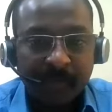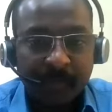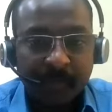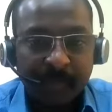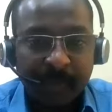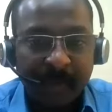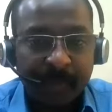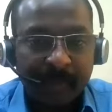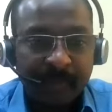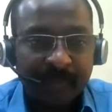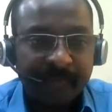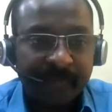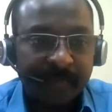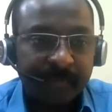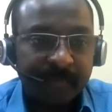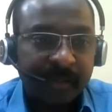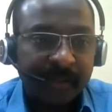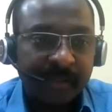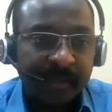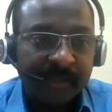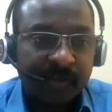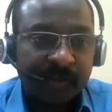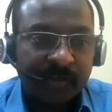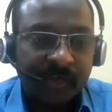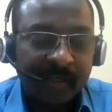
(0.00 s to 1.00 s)
of the people from
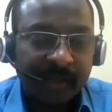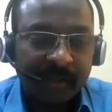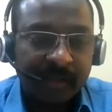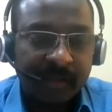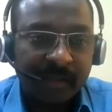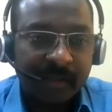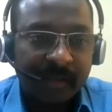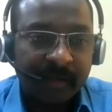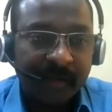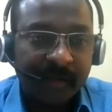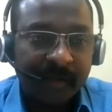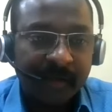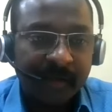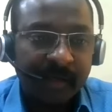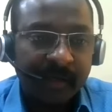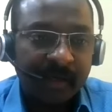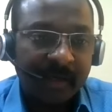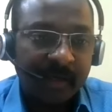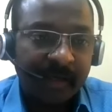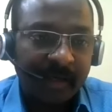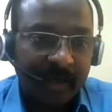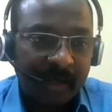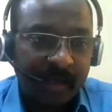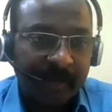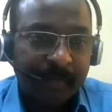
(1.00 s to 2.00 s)
the district and
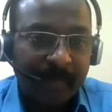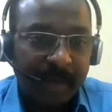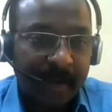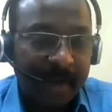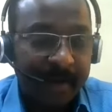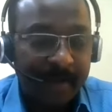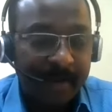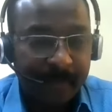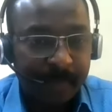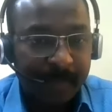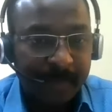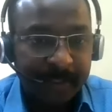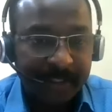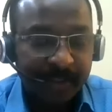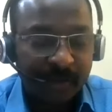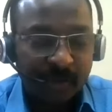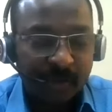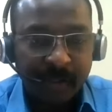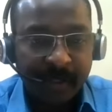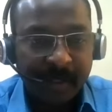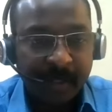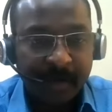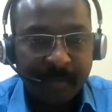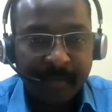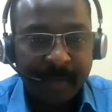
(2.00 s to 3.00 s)

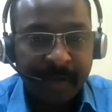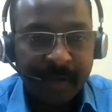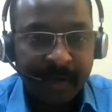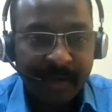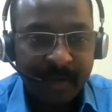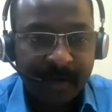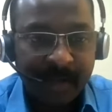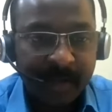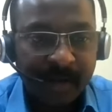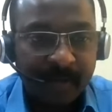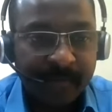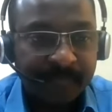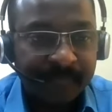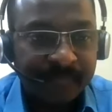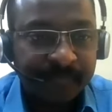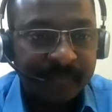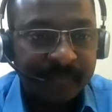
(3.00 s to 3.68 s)
particularly in my area.